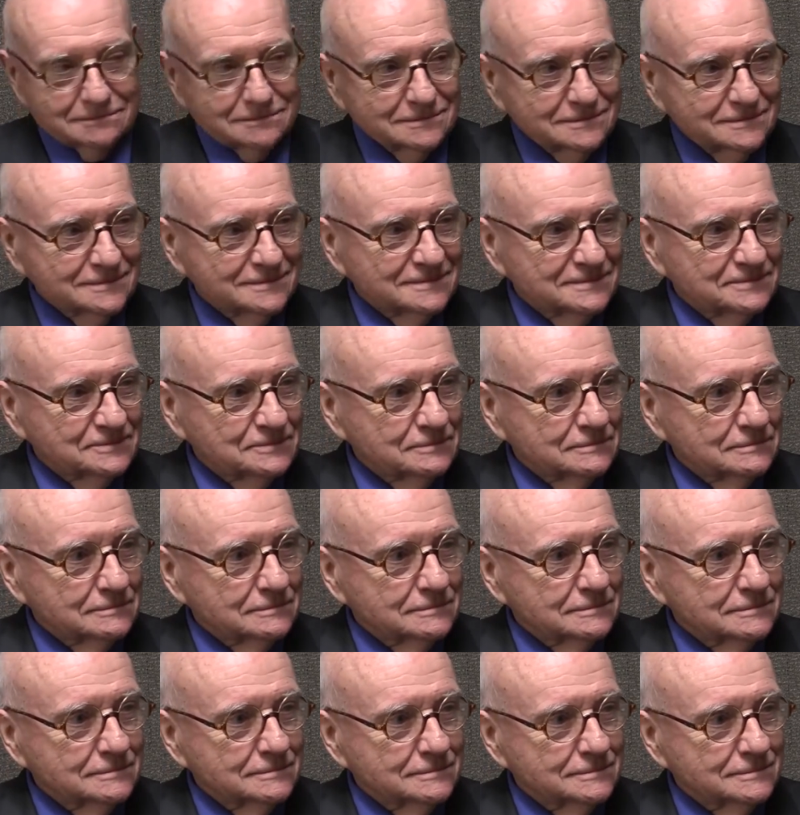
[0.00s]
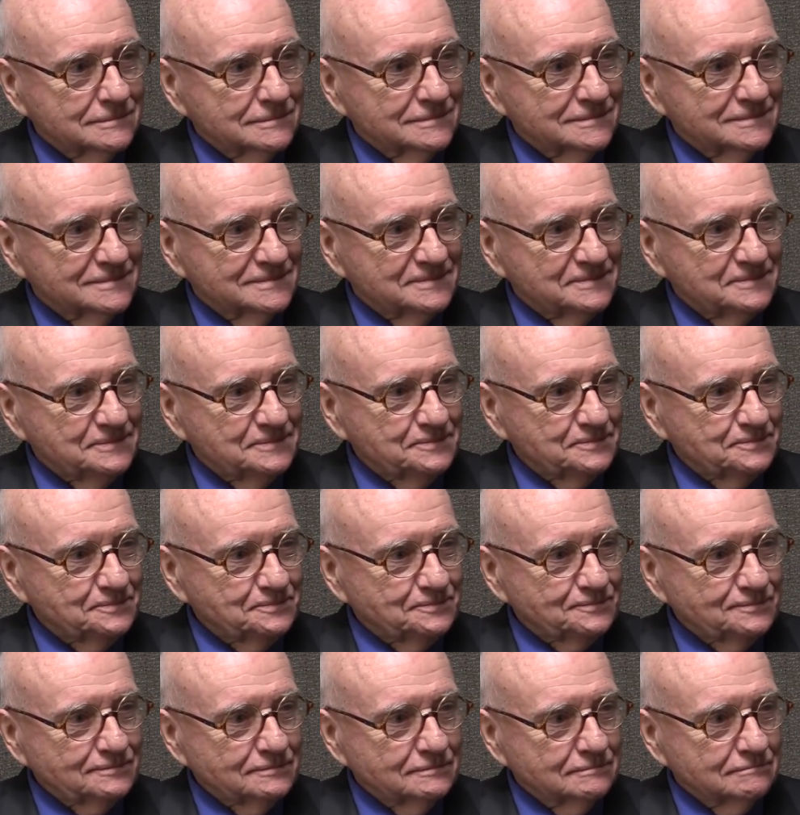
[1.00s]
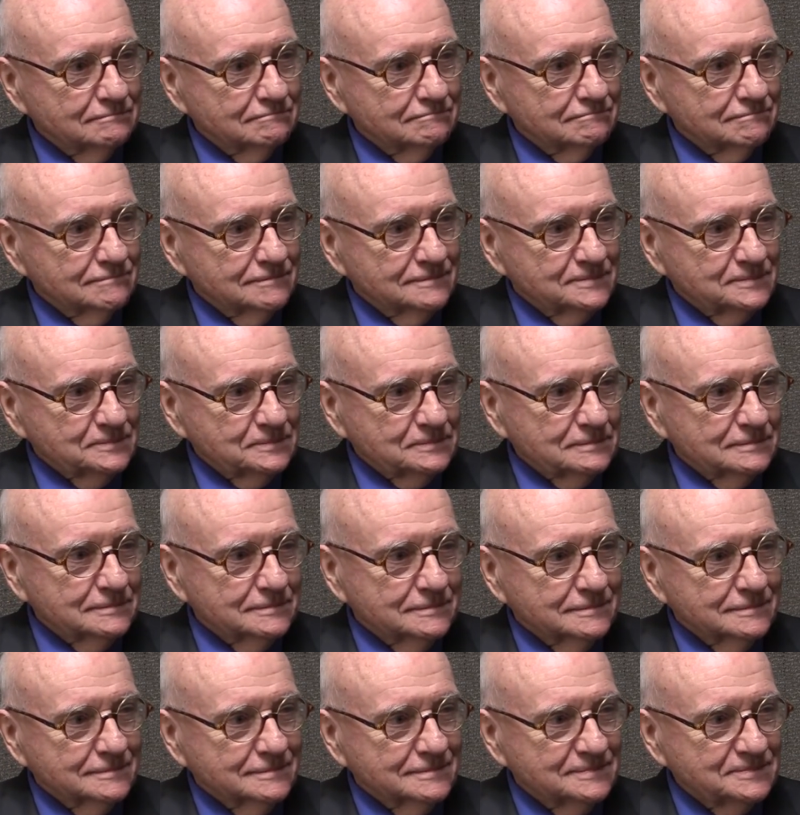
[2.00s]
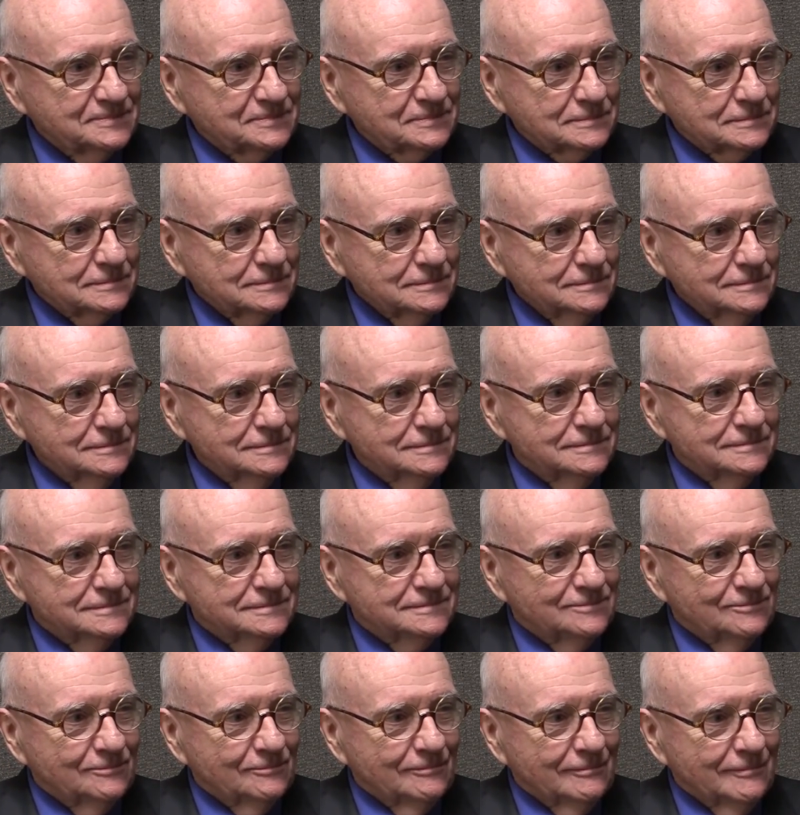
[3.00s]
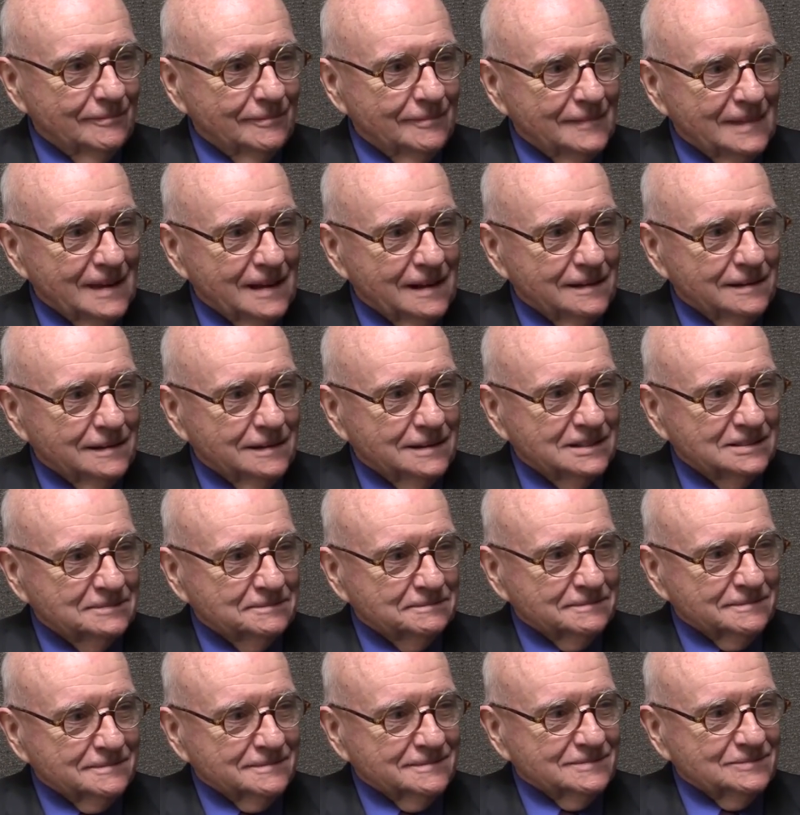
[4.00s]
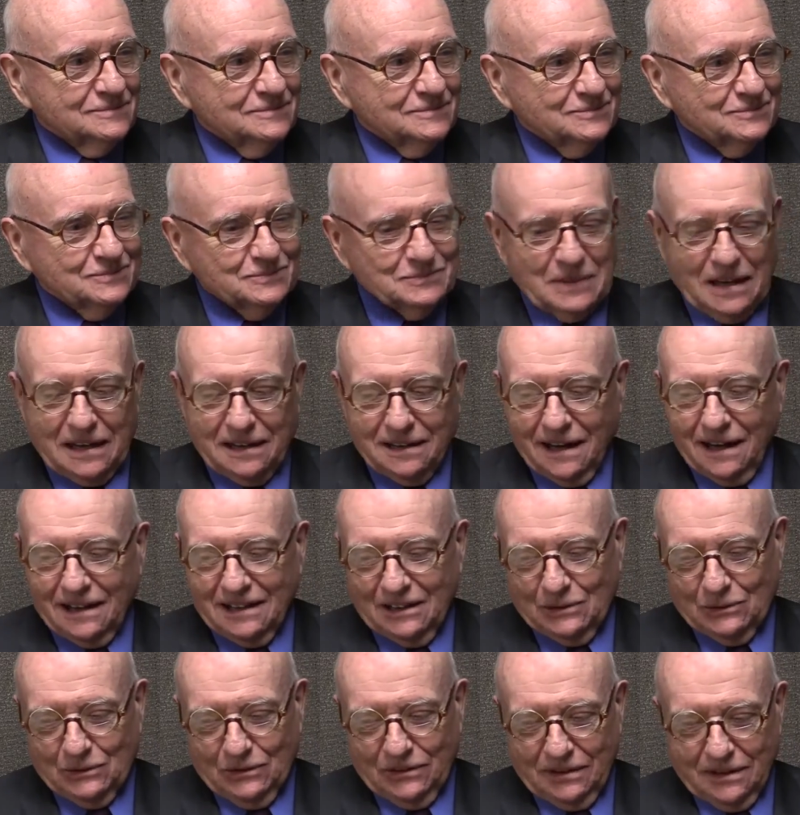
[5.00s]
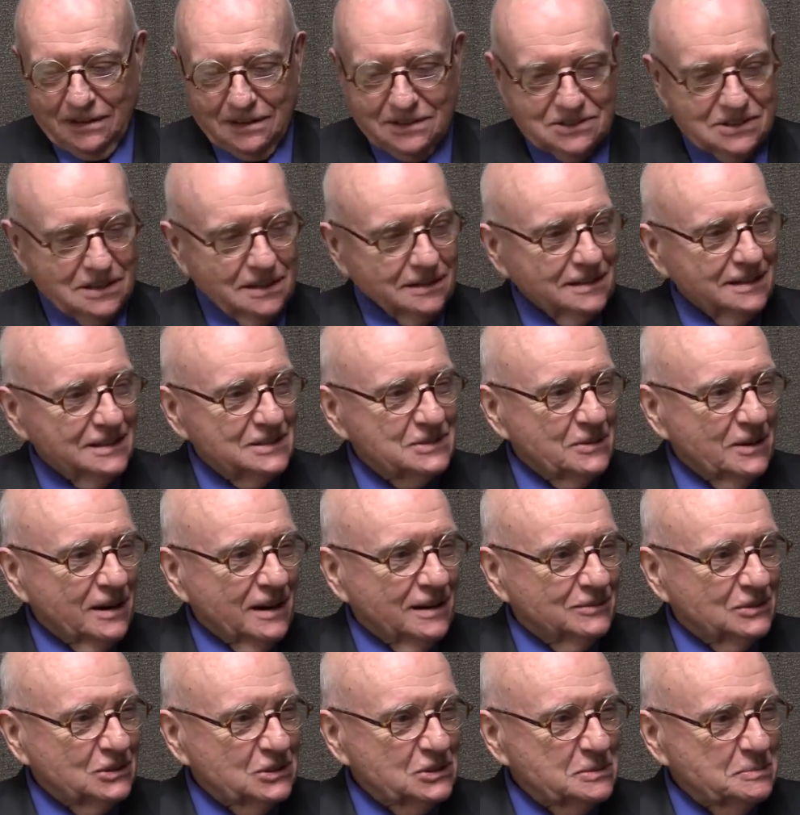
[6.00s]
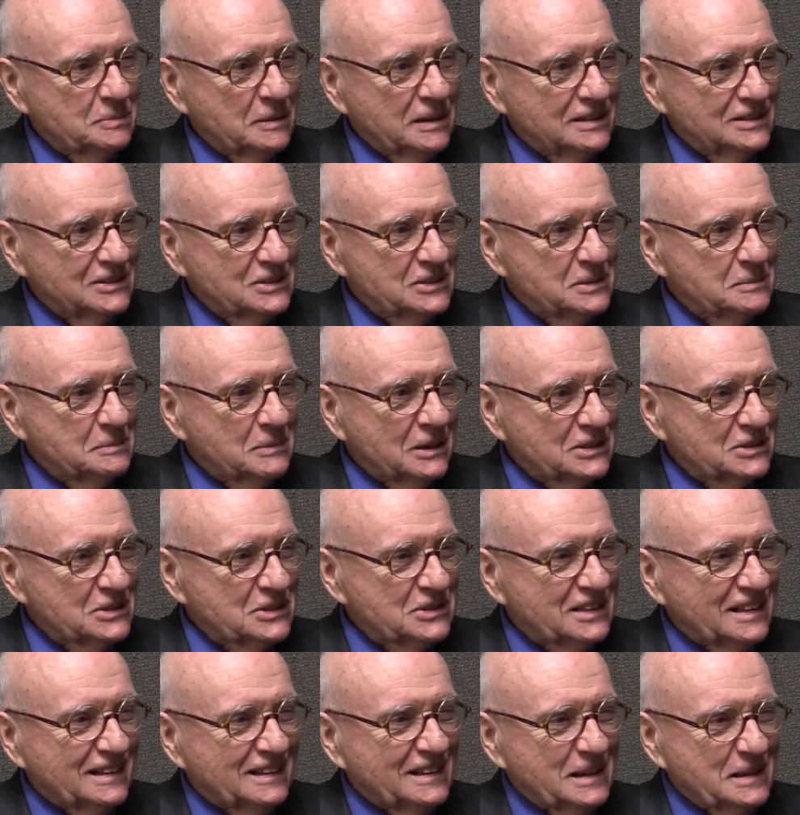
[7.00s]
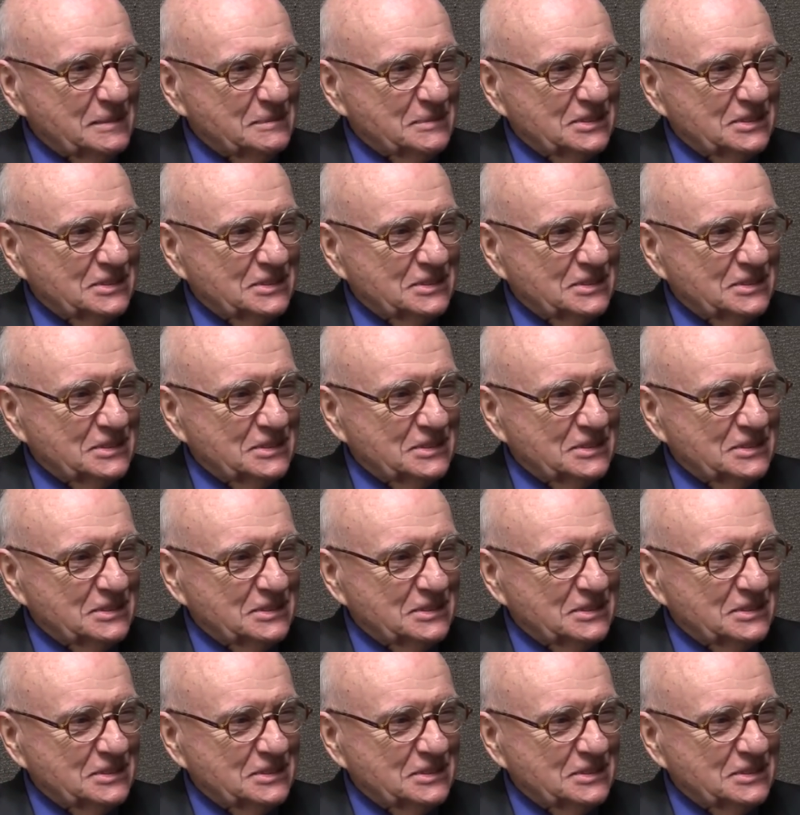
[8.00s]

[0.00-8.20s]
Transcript: It seems to fit very nicely where it sits and lives well. And I don't think Sunday drivers spend too much time